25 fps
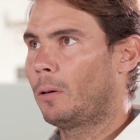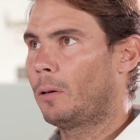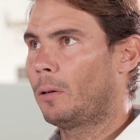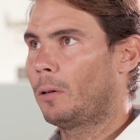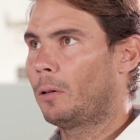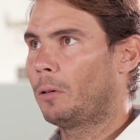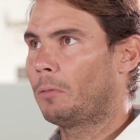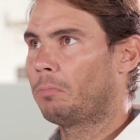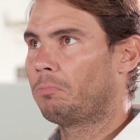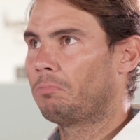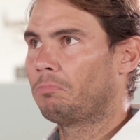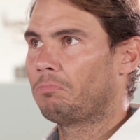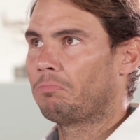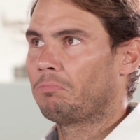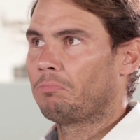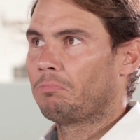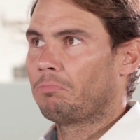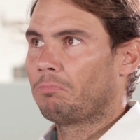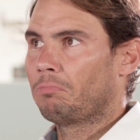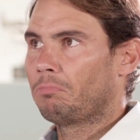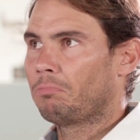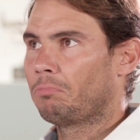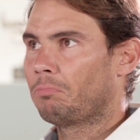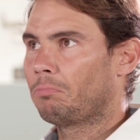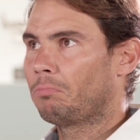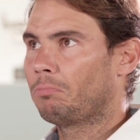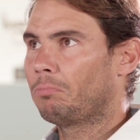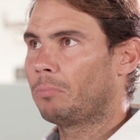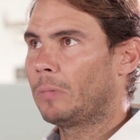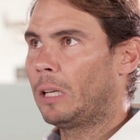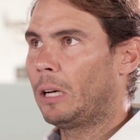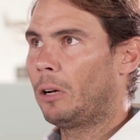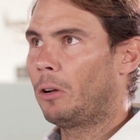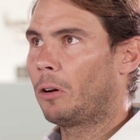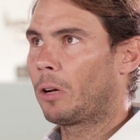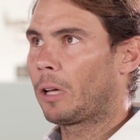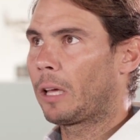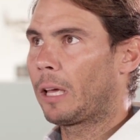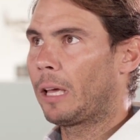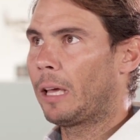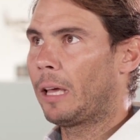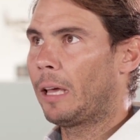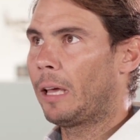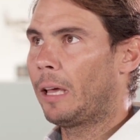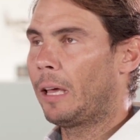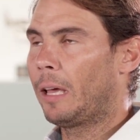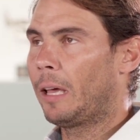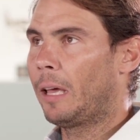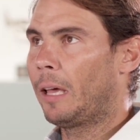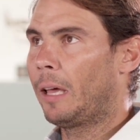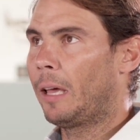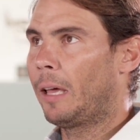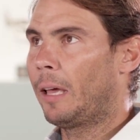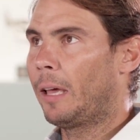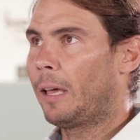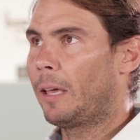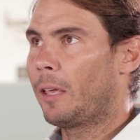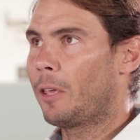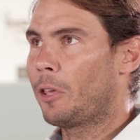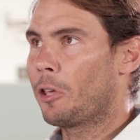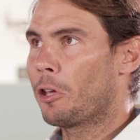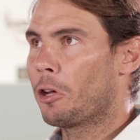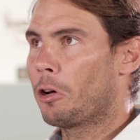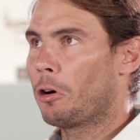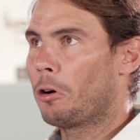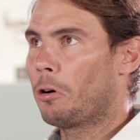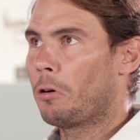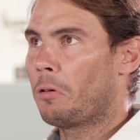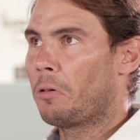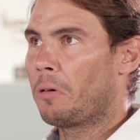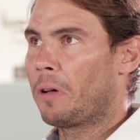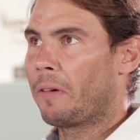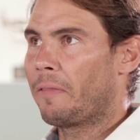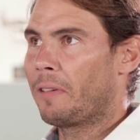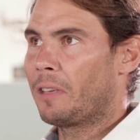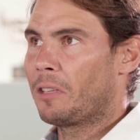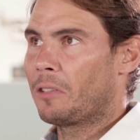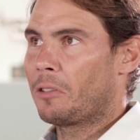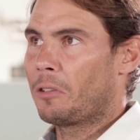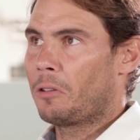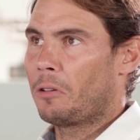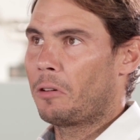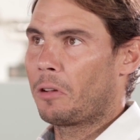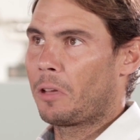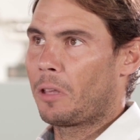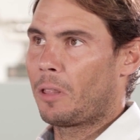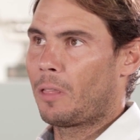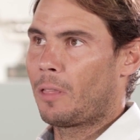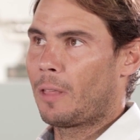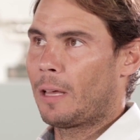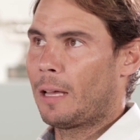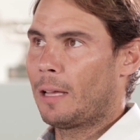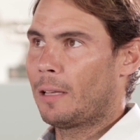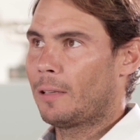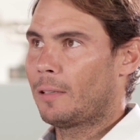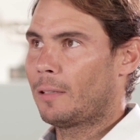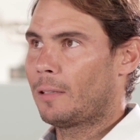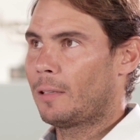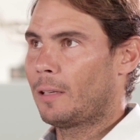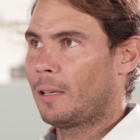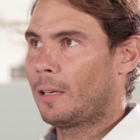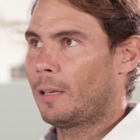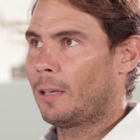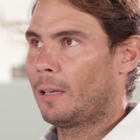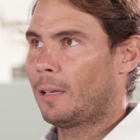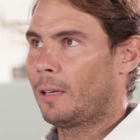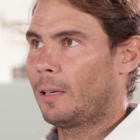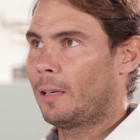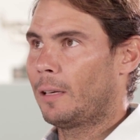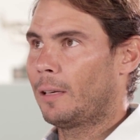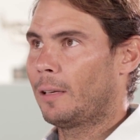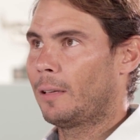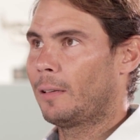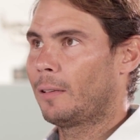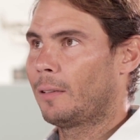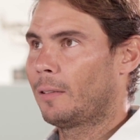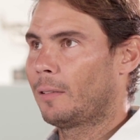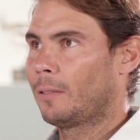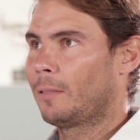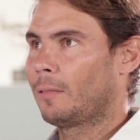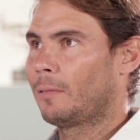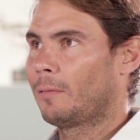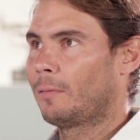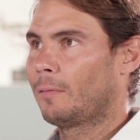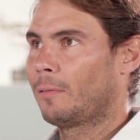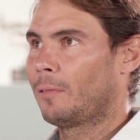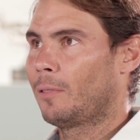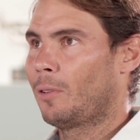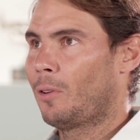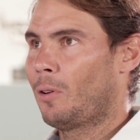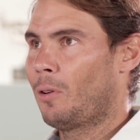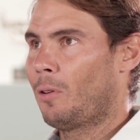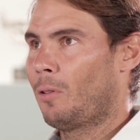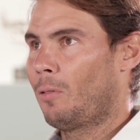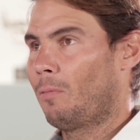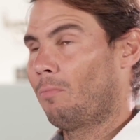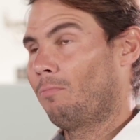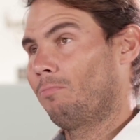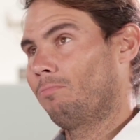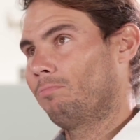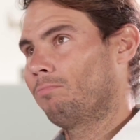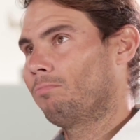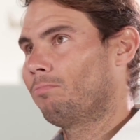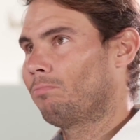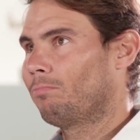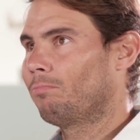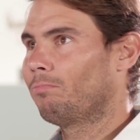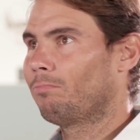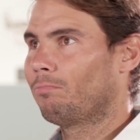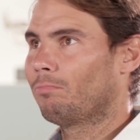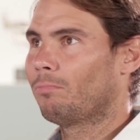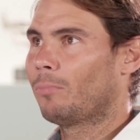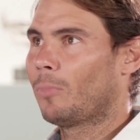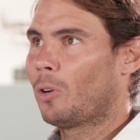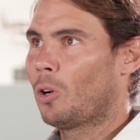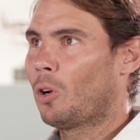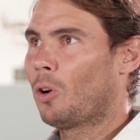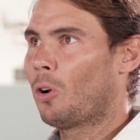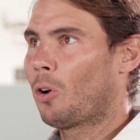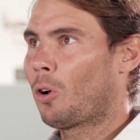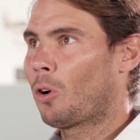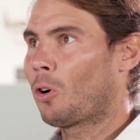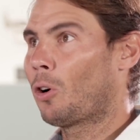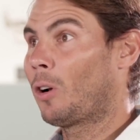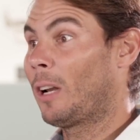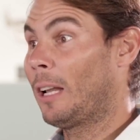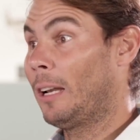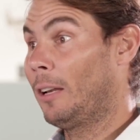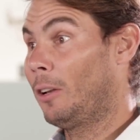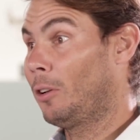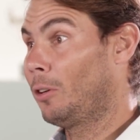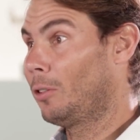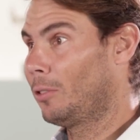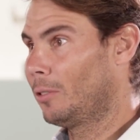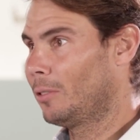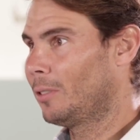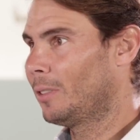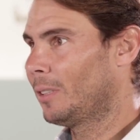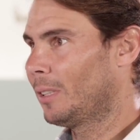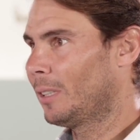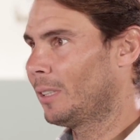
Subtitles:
That's a really tricky question. But from what I've seen, I think